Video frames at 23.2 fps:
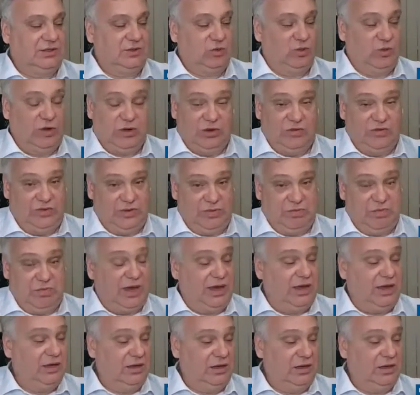one of the
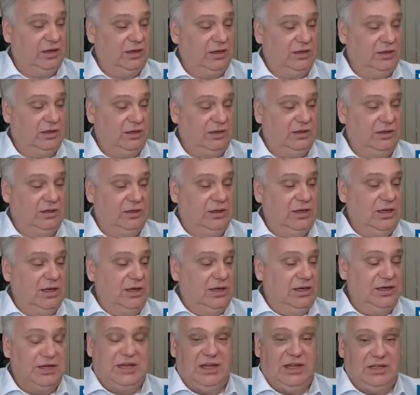main
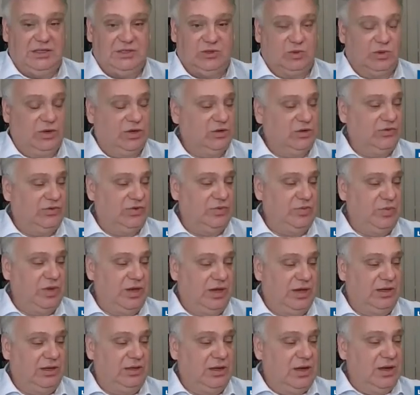needs, one of the
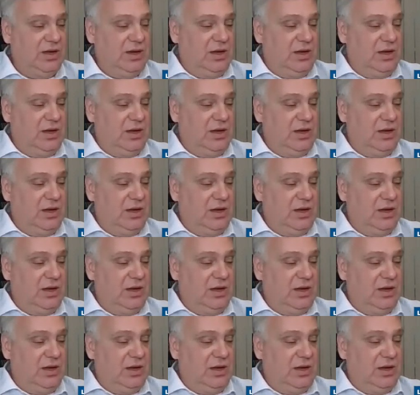main,